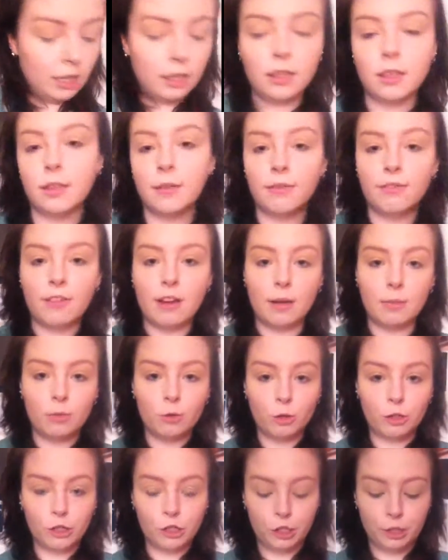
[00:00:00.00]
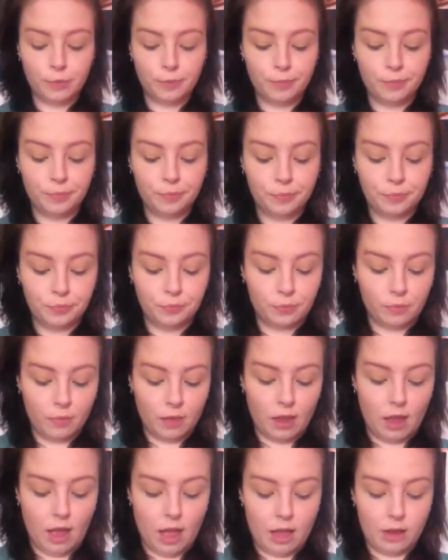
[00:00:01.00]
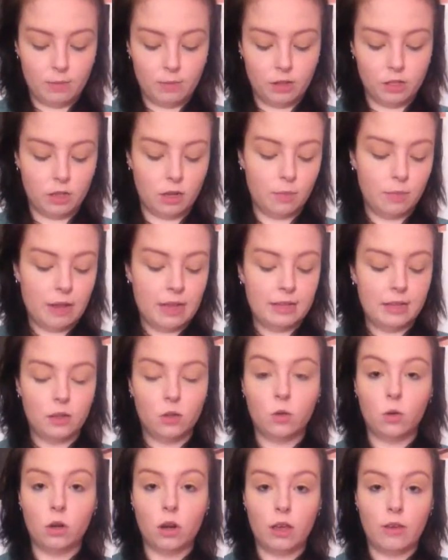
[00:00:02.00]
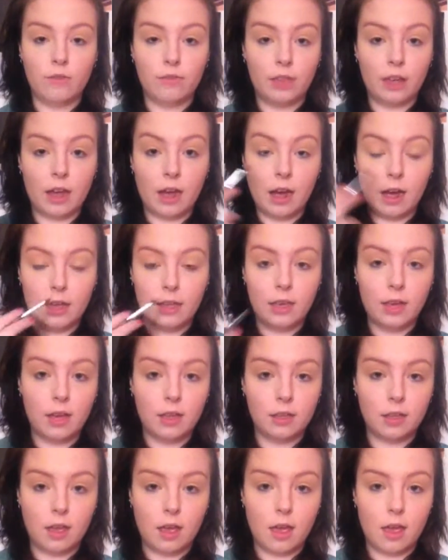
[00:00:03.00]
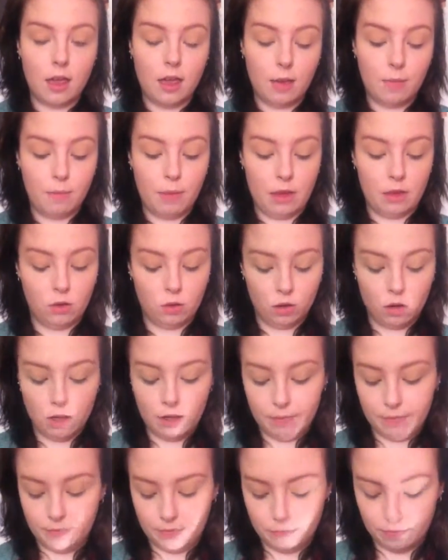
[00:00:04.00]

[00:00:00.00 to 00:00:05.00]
yes, flat brush, and I'm just going to place this all over the eye as a base colour.